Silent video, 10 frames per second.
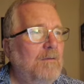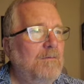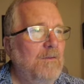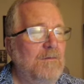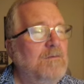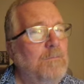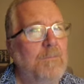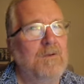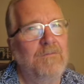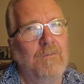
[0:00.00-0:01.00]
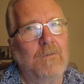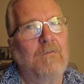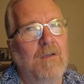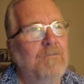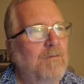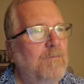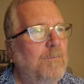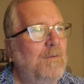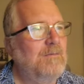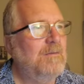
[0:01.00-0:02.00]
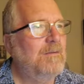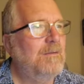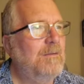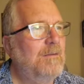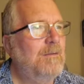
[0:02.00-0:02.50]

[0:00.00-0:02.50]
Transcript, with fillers: So you submit a photograph of it, basically.